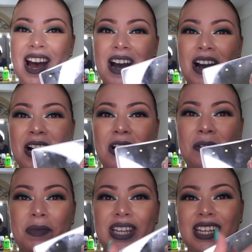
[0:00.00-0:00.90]

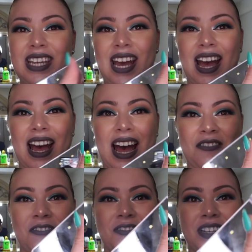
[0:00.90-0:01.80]
yeah,
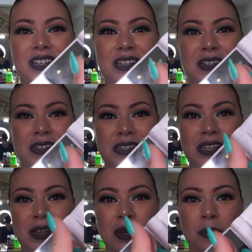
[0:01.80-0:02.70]
half of it is
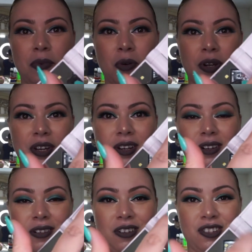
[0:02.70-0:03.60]

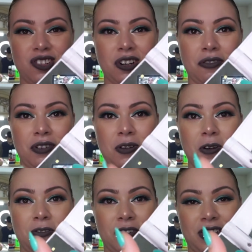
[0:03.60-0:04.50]
broken, a good chunk fell
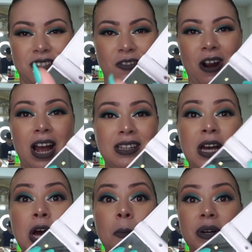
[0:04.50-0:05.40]
off and it's cracked,
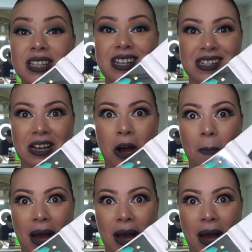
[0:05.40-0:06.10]
but it doesn't come